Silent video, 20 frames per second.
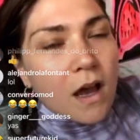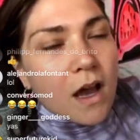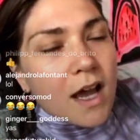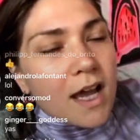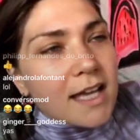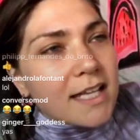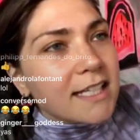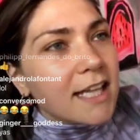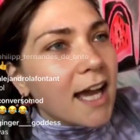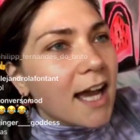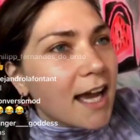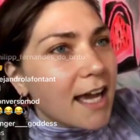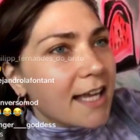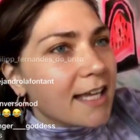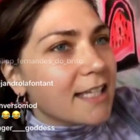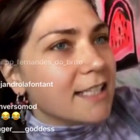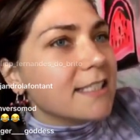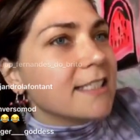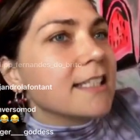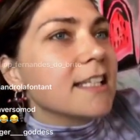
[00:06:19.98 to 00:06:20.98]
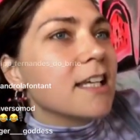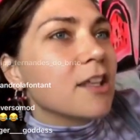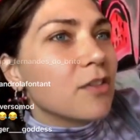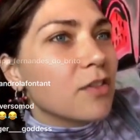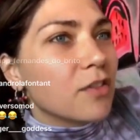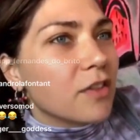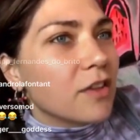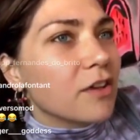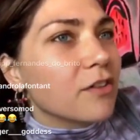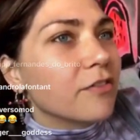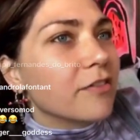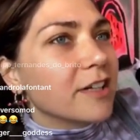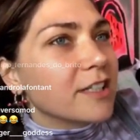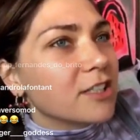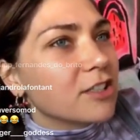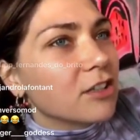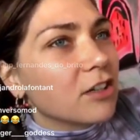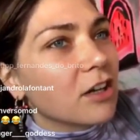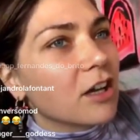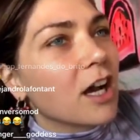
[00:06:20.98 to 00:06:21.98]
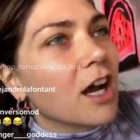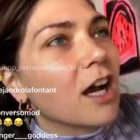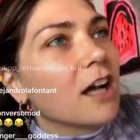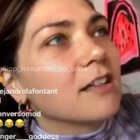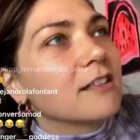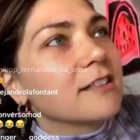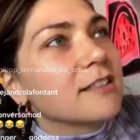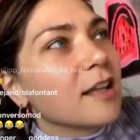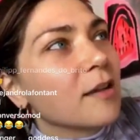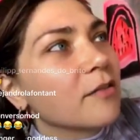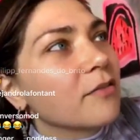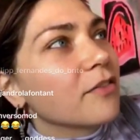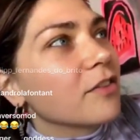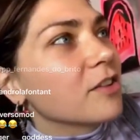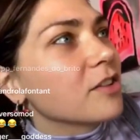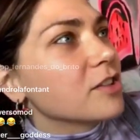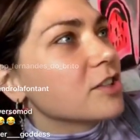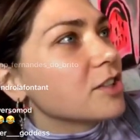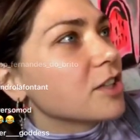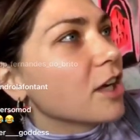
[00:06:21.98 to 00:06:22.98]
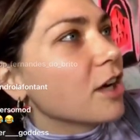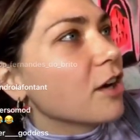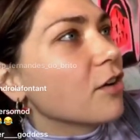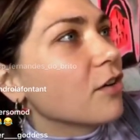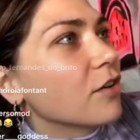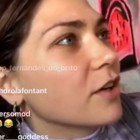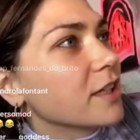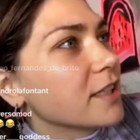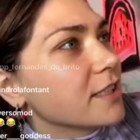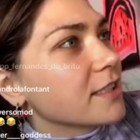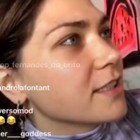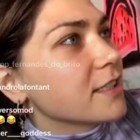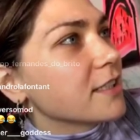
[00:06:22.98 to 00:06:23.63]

Yeah, I guess like the original concept for the show is